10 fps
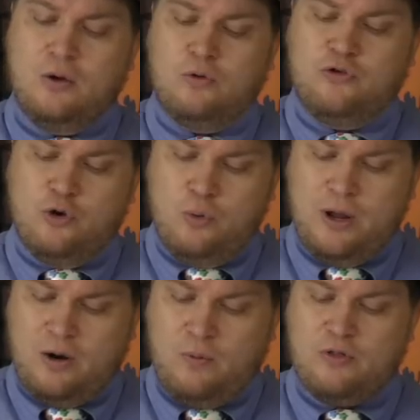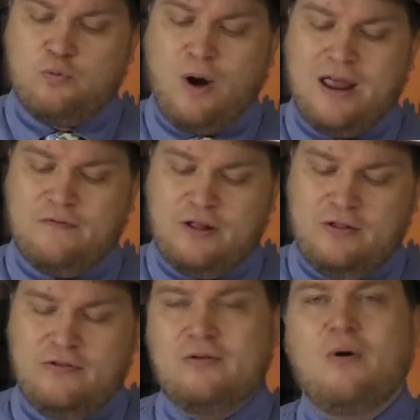two here with
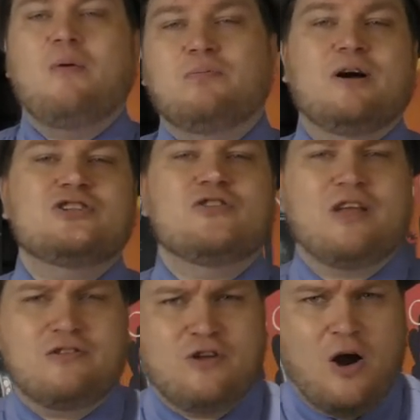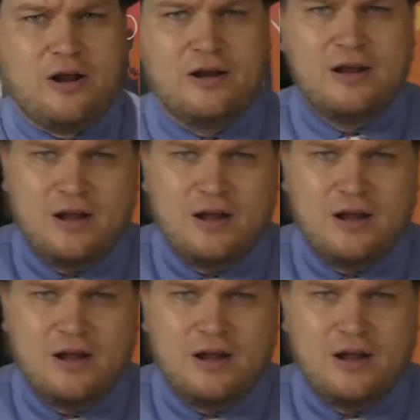Ravens. And well, let's just get started